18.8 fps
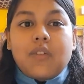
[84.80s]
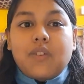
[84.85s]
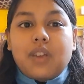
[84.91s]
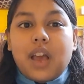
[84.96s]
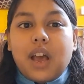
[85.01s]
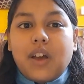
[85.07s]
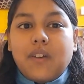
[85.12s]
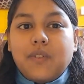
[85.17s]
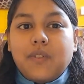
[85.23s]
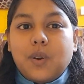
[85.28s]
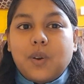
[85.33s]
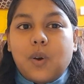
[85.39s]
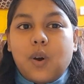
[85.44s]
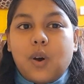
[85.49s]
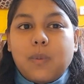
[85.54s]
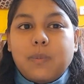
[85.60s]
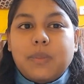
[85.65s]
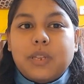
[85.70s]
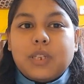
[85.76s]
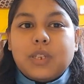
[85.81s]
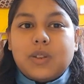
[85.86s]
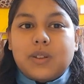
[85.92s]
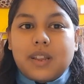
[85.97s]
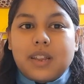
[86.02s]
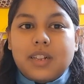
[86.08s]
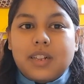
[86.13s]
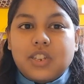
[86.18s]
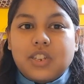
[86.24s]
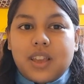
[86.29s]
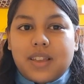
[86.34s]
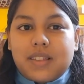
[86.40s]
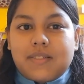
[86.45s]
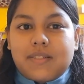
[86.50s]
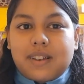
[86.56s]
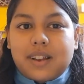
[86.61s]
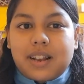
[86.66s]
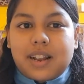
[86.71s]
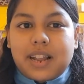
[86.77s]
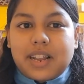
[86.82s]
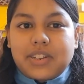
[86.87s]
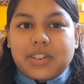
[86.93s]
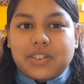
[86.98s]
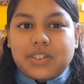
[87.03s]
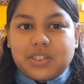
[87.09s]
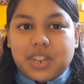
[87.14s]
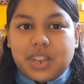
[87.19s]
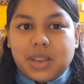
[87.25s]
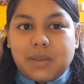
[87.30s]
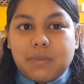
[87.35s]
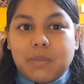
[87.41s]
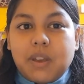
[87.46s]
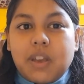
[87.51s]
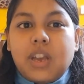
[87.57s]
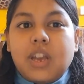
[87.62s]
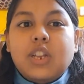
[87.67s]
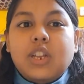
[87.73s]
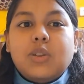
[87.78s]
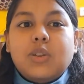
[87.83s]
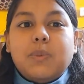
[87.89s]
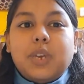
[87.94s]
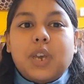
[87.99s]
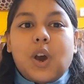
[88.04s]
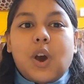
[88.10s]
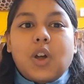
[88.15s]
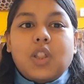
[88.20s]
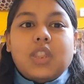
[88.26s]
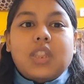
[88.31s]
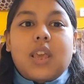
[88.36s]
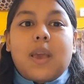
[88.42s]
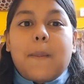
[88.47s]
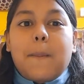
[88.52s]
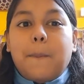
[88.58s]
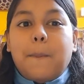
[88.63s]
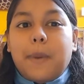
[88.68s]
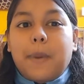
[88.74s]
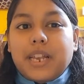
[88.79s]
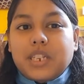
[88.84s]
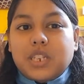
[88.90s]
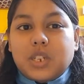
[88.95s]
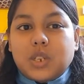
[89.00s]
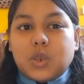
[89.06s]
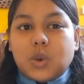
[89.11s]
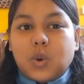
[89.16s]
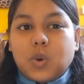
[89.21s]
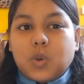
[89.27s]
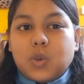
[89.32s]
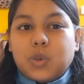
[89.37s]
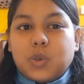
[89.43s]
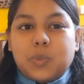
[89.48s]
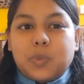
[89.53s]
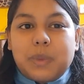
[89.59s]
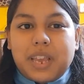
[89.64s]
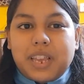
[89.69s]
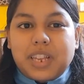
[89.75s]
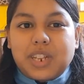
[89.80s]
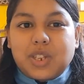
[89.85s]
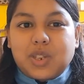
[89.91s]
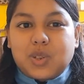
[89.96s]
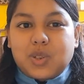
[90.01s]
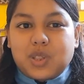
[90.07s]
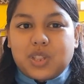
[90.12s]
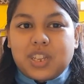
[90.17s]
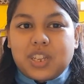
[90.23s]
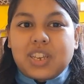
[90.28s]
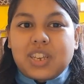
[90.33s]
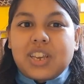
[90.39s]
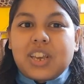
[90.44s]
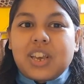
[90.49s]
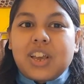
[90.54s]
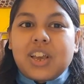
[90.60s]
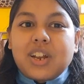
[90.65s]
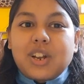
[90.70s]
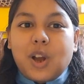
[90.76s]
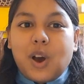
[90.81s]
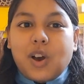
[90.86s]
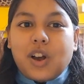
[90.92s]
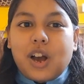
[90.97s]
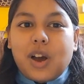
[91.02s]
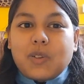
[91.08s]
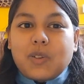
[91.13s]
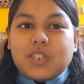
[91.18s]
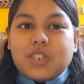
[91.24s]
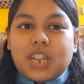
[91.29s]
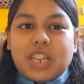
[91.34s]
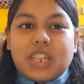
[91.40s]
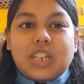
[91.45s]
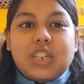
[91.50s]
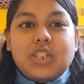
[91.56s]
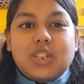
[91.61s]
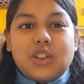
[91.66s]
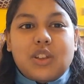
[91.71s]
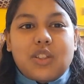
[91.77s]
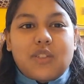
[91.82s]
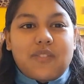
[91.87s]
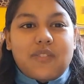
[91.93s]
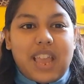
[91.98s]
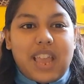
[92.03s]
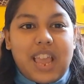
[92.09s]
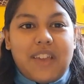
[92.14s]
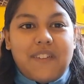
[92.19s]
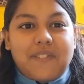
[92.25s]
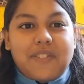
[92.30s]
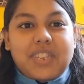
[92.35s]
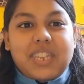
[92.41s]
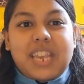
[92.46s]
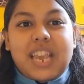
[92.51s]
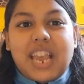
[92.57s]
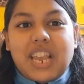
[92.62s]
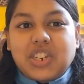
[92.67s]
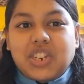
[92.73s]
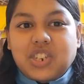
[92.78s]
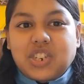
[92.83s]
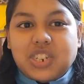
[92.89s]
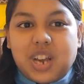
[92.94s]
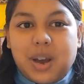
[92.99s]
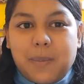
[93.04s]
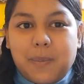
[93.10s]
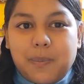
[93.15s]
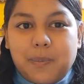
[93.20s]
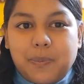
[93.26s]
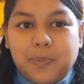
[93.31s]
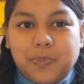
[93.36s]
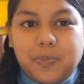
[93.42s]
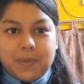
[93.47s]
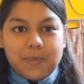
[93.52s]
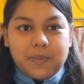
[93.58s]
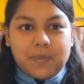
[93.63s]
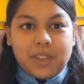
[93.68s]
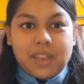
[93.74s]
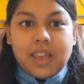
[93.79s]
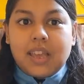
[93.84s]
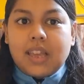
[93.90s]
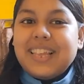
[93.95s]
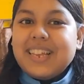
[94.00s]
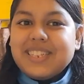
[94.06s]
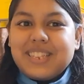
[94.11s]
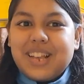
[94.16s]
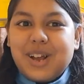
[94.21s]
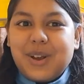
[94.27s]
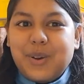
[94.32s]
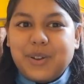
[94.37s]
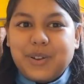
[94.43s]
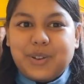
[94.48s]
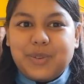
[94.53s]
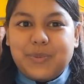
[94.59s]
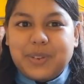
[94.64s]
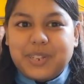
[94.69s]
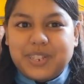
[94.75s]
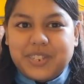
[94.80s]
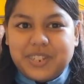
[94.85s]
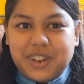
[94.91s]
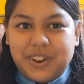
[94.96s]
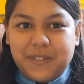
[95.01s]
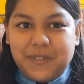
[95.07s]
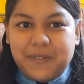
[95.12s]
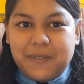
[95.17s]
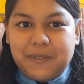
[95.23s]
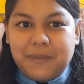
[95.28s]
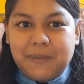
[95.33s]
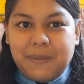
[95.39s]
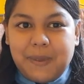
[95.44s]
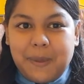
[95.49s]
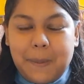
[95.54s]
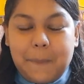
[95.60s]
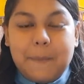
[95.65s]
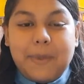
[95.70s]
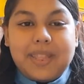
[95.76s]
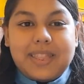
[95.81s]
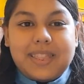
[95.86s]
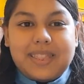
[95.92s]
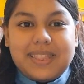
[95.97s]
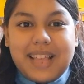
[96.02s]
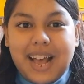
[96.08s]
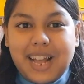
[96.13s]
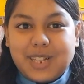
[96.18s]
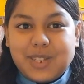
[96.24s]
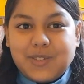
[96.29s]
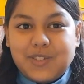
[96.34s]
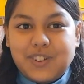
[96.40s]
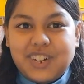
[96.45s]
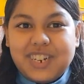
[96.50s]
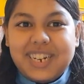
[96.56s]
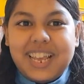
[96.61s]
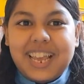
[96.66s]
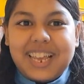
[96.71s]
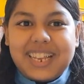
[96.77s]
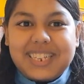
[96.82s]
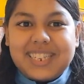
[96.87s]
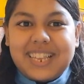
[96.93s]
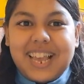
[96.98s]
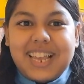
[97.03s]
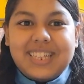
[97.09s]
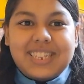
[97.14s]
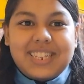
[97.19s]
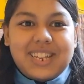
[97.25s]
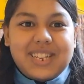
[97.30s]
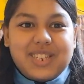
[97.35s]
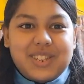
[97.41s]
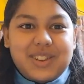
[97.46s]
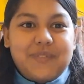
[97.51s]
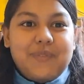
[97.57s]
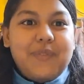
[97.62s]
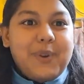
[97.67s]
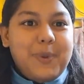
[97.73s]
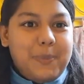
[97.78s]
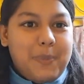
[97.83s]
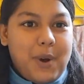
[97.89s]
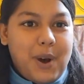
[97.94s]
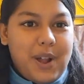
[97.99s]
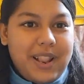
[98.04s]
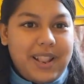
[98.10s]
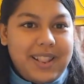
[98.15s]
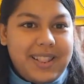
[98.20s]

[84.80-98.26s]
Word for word: We have to hope the Sunil chhetri led team to be on their best toes to make it to the knockout stages of AFC Asian Cup. Things are going to be tough, but that's what excites us in football.